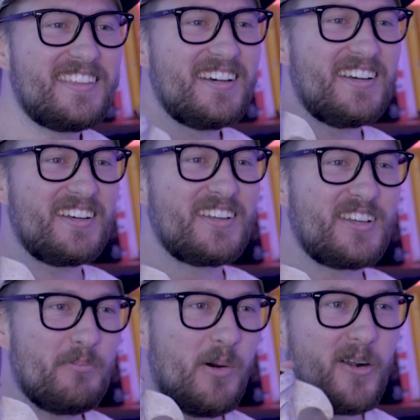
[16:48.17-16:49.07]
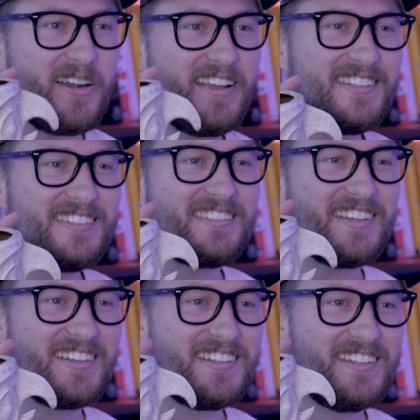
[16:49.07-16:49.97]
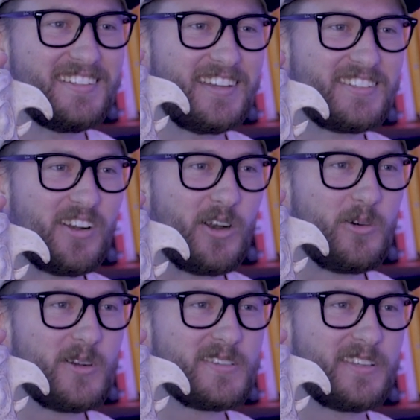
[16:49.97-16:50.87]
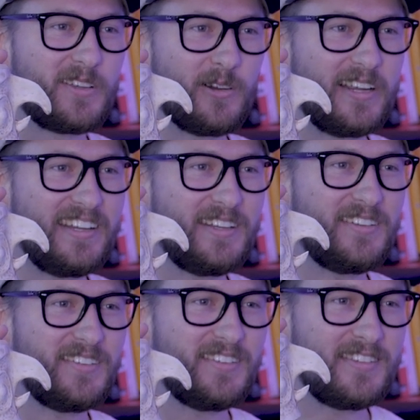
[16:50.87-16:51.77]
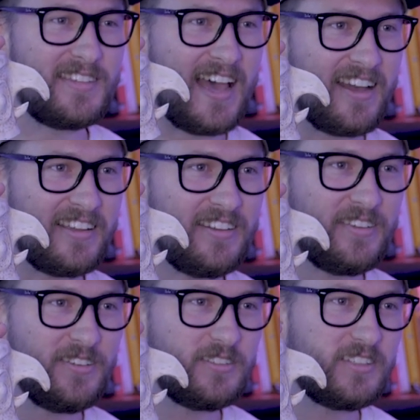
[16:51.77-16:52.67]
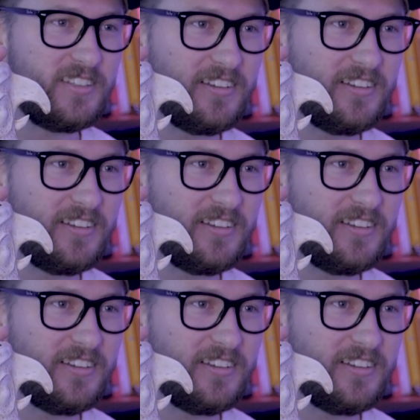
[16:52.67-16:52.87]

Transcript: the Gamorreans on Star Wars, the green Zaddy dudes,